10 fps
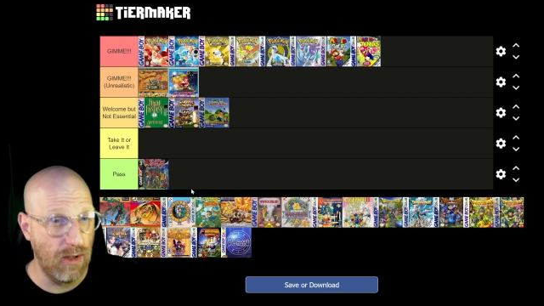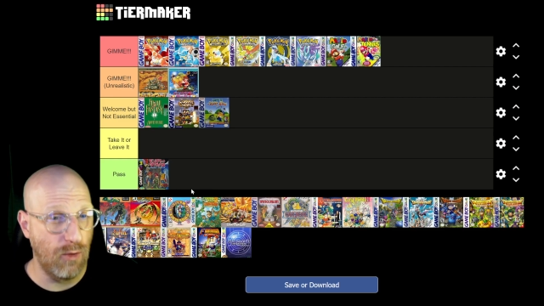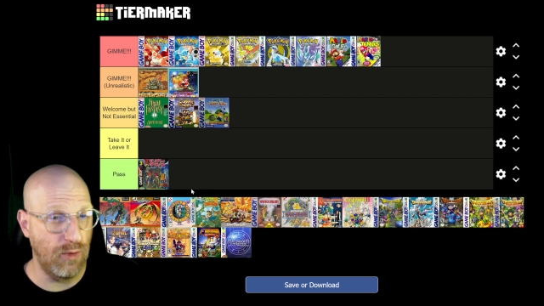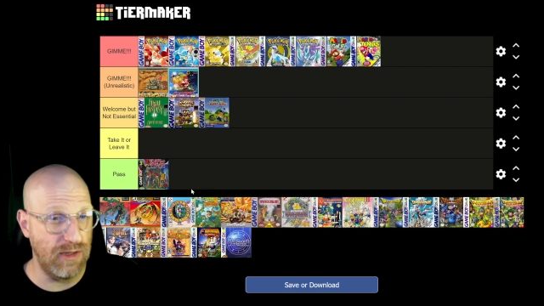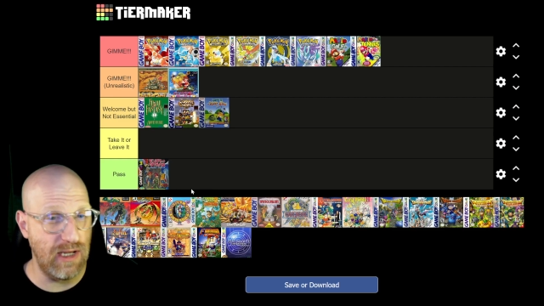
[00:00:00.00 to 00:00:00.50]

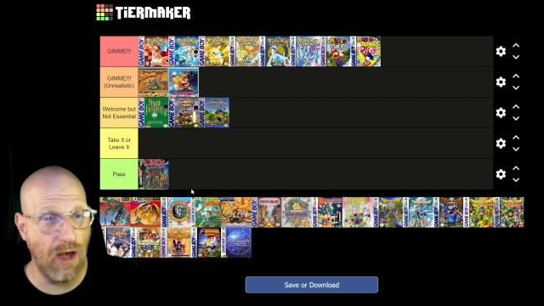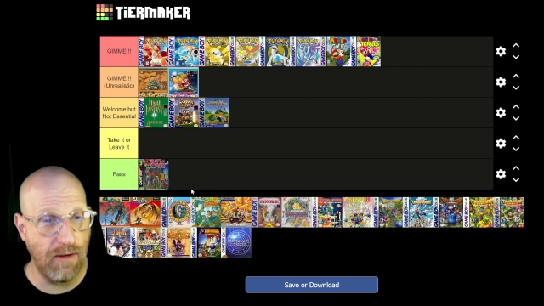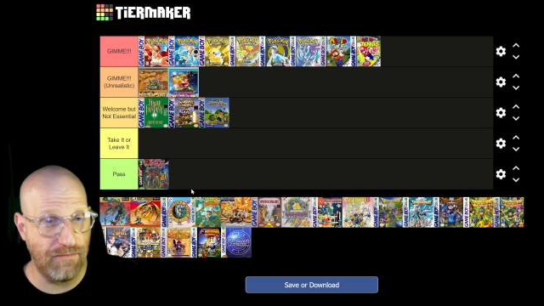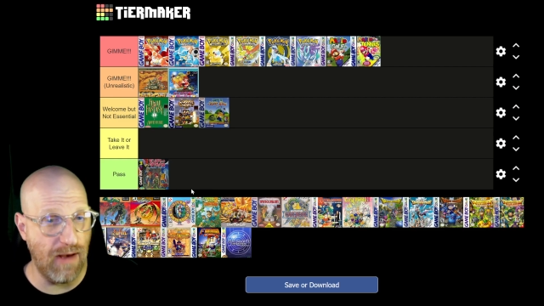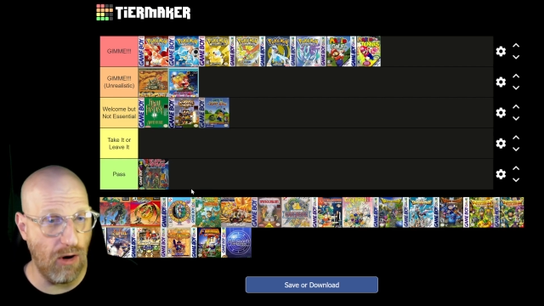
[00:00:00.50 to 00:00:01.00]
with
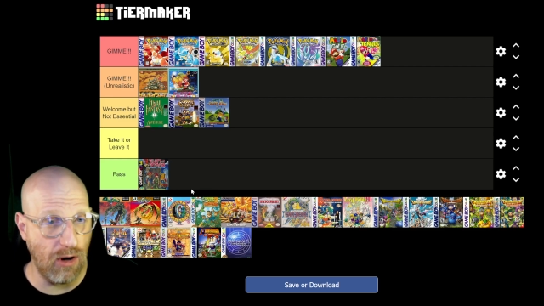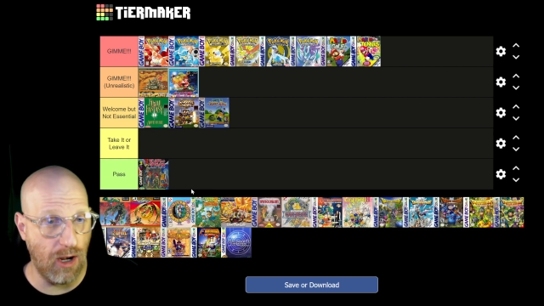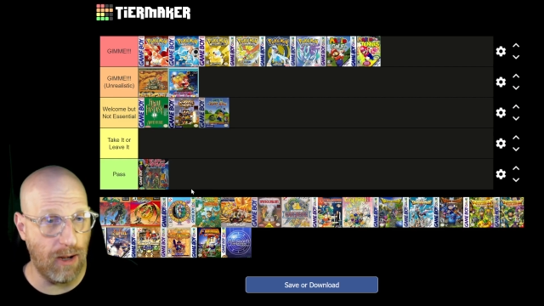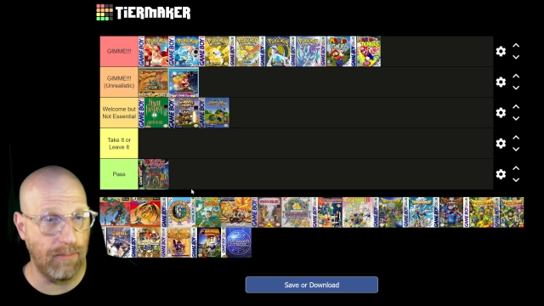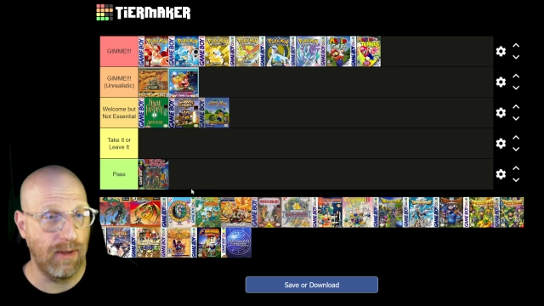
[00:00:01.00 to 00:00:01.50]
Nihon
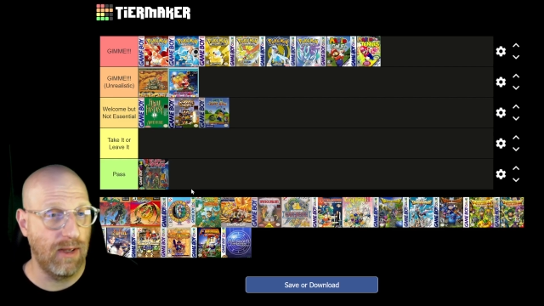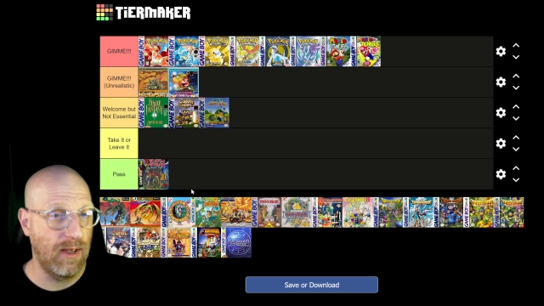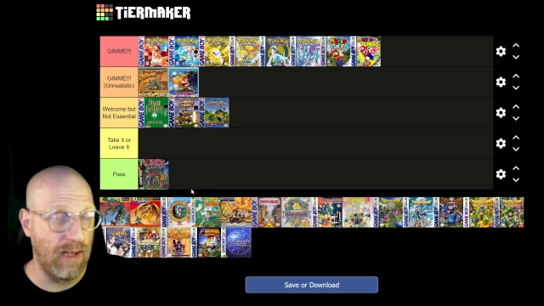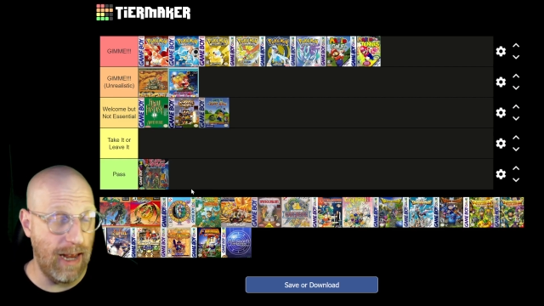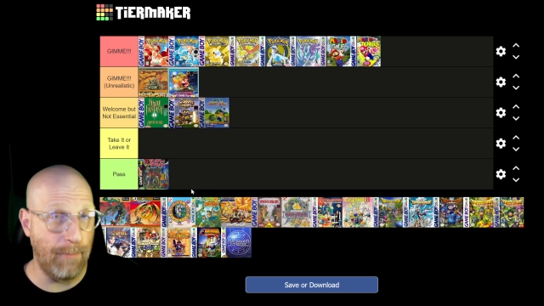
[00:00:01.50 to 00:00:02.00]
Falcom
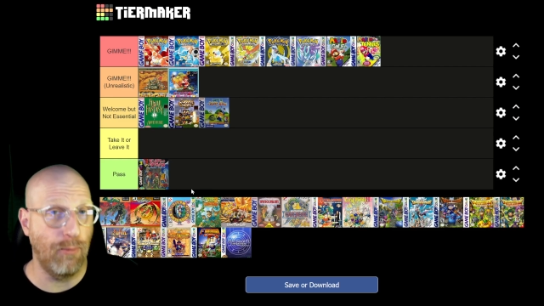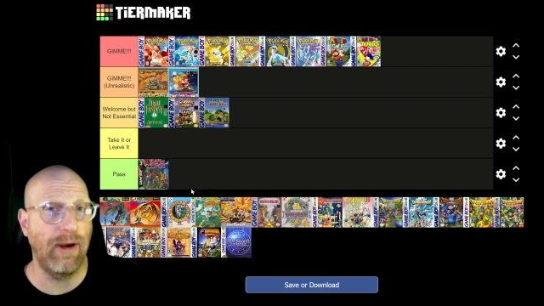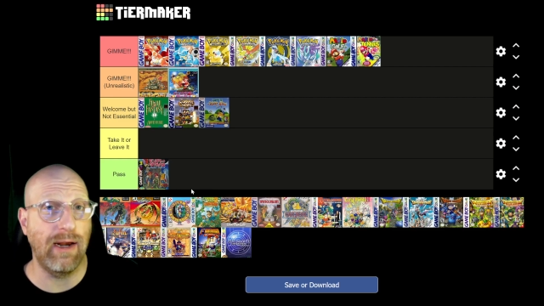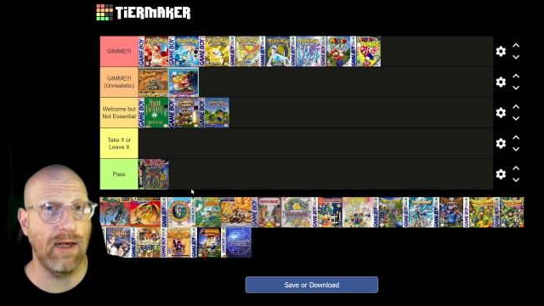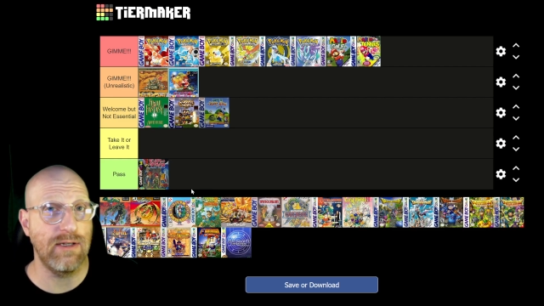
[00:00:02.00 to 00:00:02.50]
and
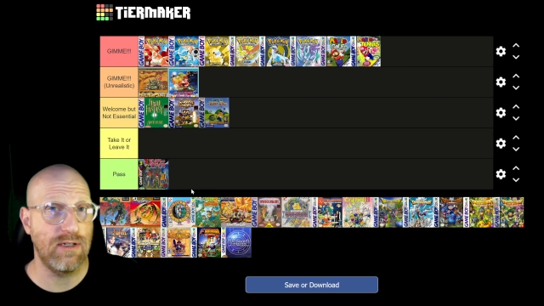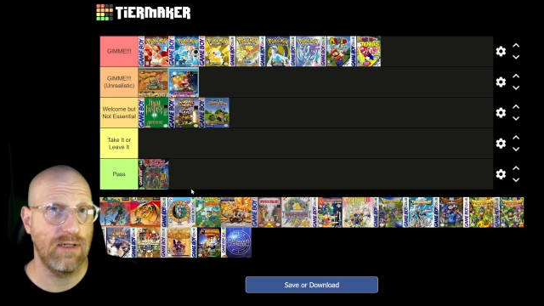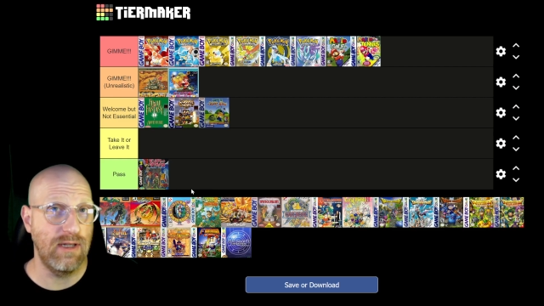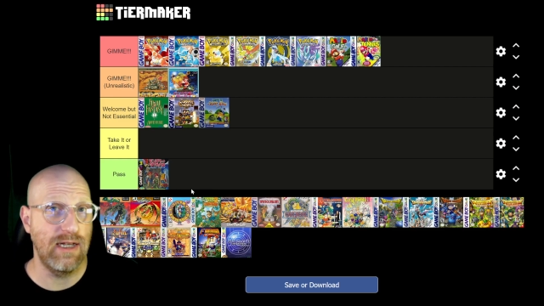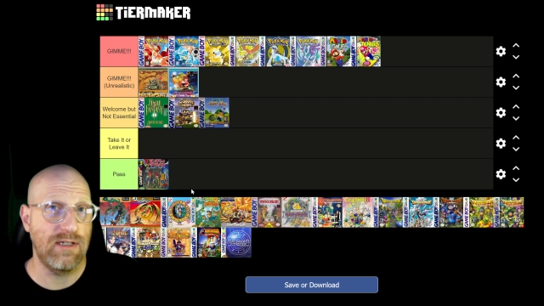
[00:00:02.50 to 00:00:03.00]
bring us
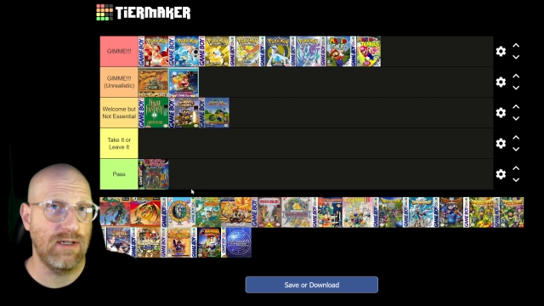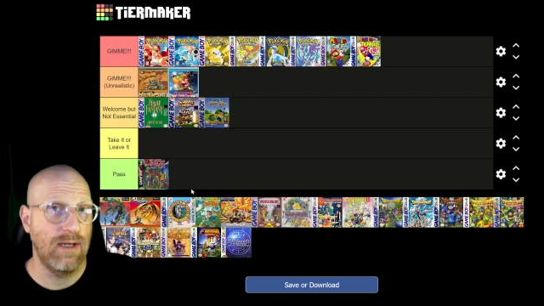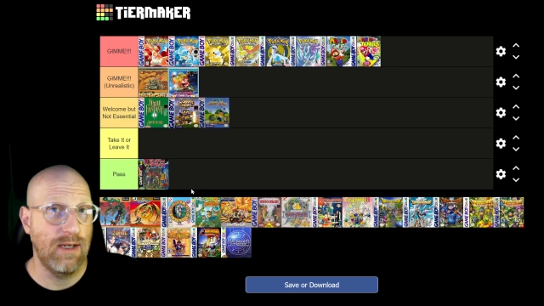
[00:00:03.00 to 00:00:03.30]
this